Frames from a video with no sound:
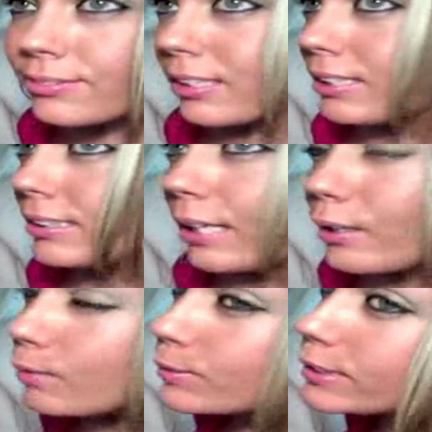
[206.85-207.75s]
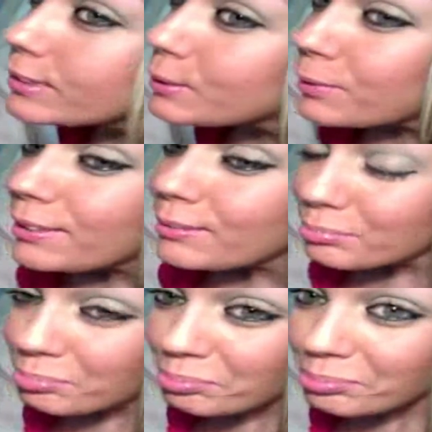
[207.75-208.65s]
Nays had conversation with
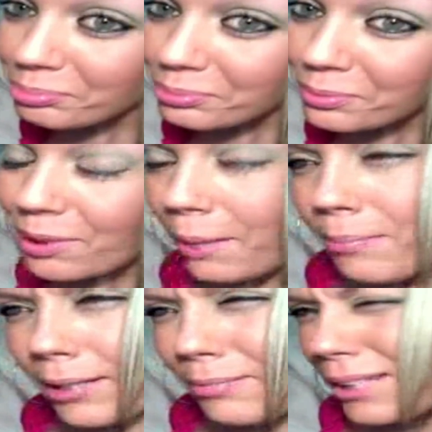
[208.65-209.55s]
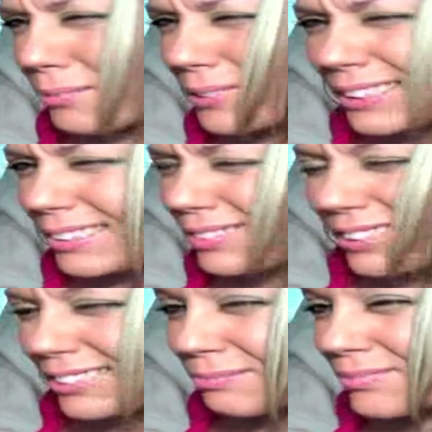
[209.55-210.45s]
him and met him and it wasn't even
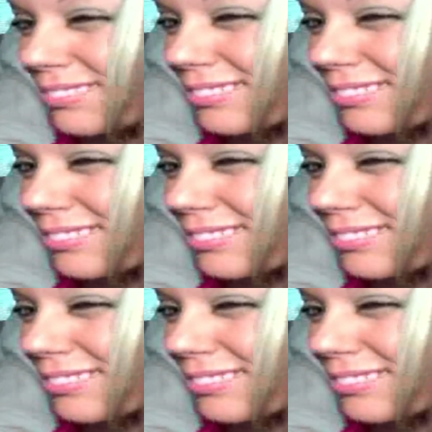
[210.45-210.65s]
him.